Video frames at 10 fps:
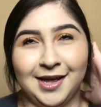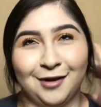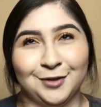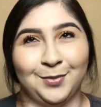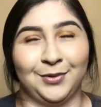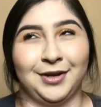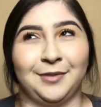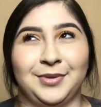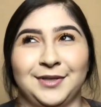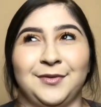I was blowing up
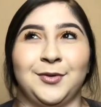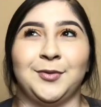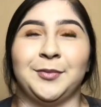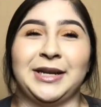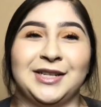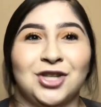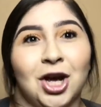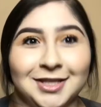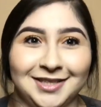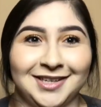his phone, being
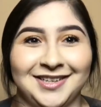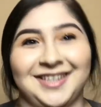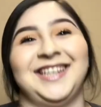toxic.